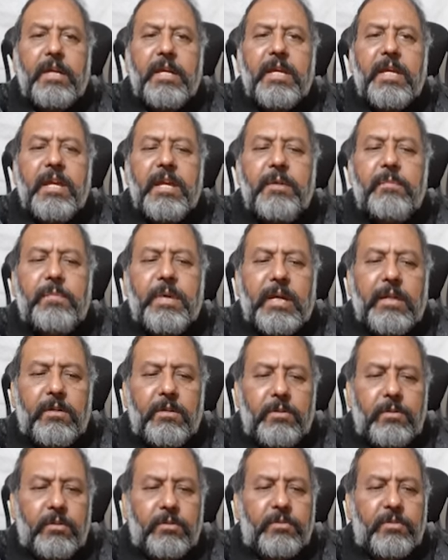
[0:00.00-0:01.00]

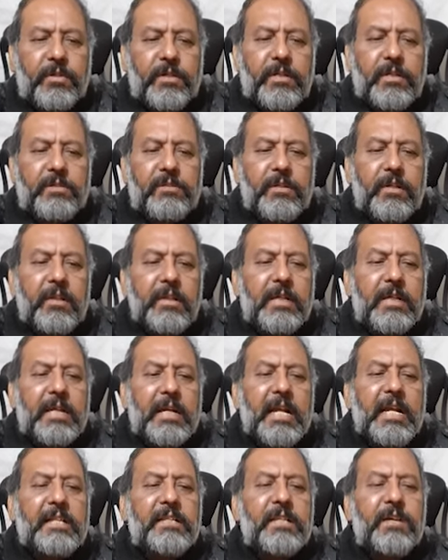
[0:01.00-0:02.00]
amyloidosis,
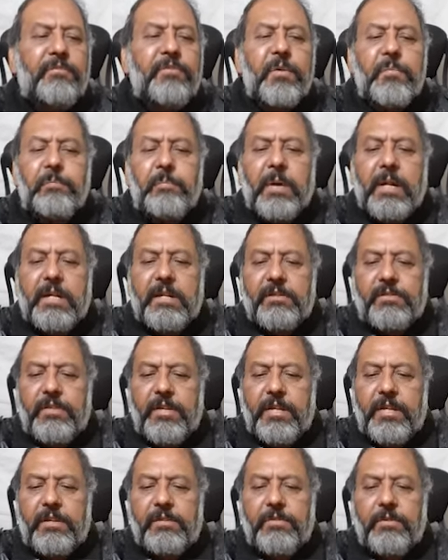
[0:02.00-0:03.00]
and the Whipple
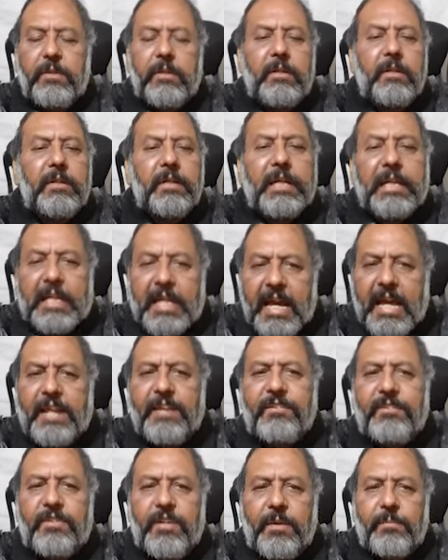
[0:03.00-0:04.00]
disease can
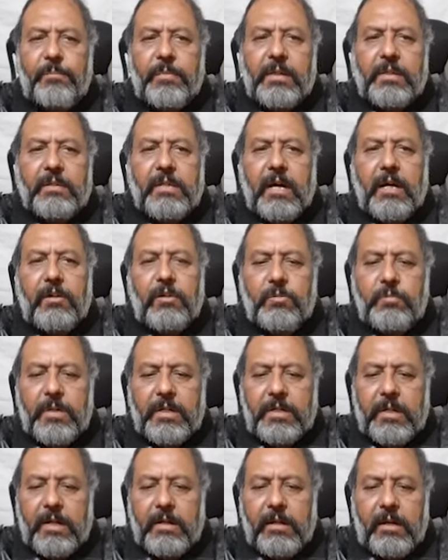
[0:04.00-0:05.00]
resemble the
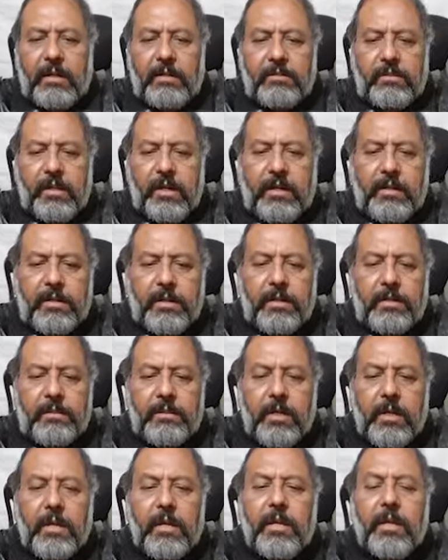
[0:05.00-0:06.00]
rheumatoid arthritis.
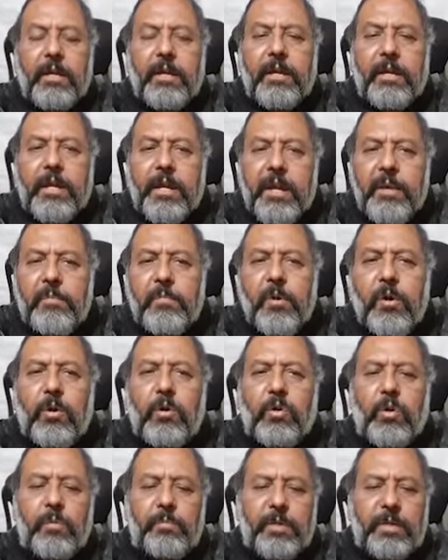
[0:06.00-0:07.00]

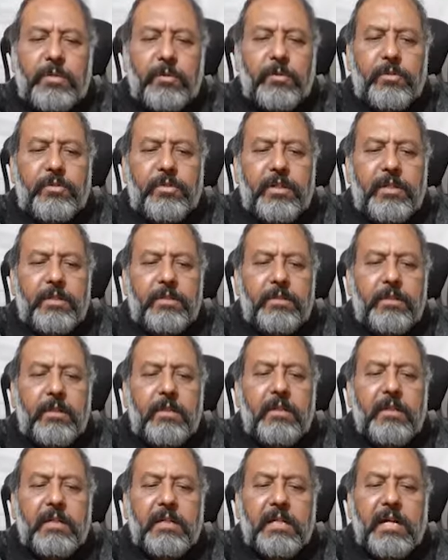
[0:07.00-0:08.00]
Hemochromatosis
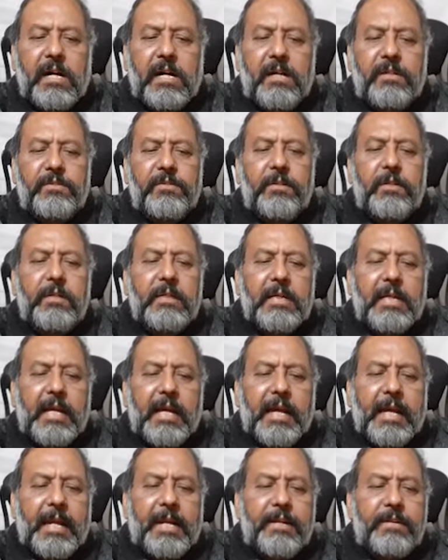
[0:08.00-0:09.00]
cause
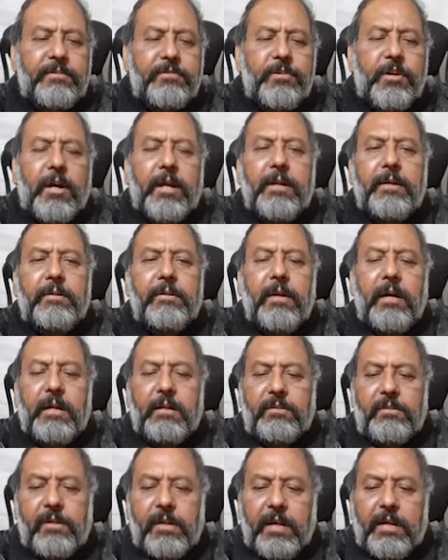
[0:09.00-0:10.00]
hand joint
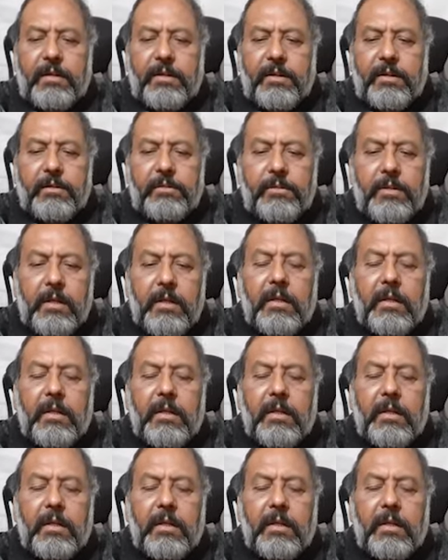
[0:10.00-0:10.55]
arthritis.